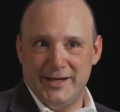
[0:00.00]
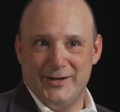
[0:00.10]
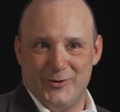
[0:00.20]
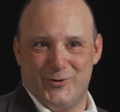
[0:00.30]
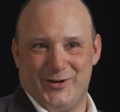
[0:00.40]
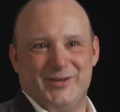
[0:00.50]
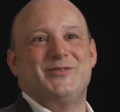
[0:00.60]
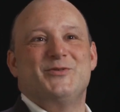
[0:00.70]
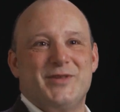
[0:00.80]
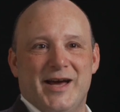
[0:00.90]
And in order to
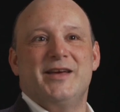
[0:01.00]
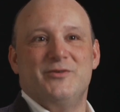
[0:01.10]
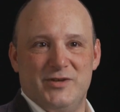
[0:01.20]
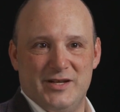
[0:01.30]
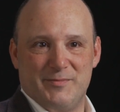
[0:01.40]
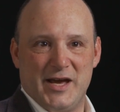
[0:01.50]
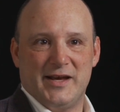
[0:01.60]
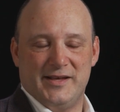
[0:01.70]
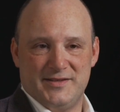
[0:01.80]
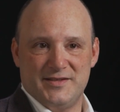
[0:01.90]
do that, you need a
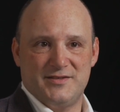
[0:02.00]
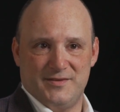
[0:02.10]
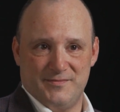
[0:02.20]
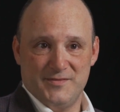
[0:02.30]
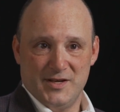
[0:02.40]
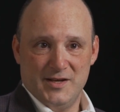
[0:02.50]
back-end system